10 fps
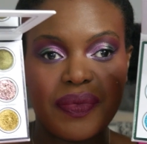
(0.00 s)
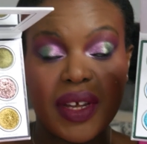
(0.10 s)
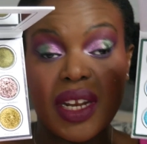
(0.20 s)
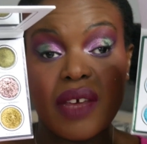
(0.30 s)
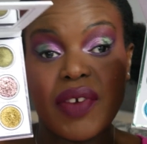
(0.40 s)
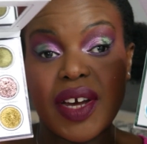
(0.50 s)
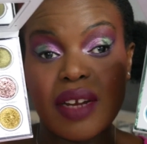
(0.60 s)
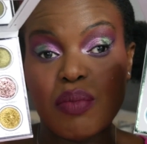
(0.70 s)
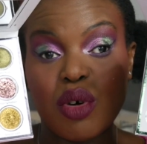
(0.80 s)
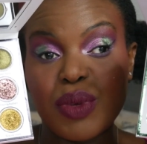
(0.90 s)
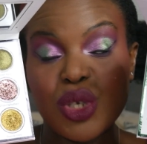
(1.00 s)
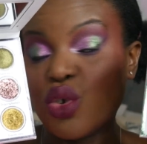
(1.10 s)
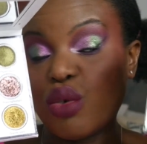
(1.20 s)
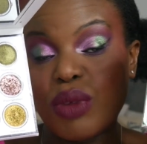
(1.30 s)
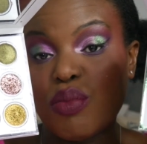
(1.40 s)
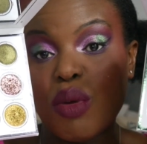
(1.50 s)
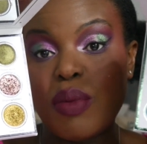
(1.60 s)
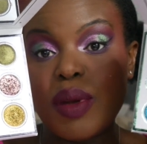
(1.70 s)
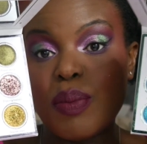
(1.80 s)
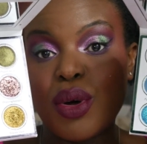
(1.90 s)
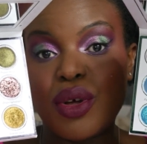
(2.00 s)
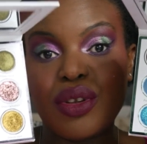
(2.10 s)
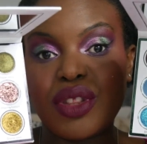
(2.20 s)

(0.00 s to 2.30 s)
And if I had Poppy Storm, I'd probably put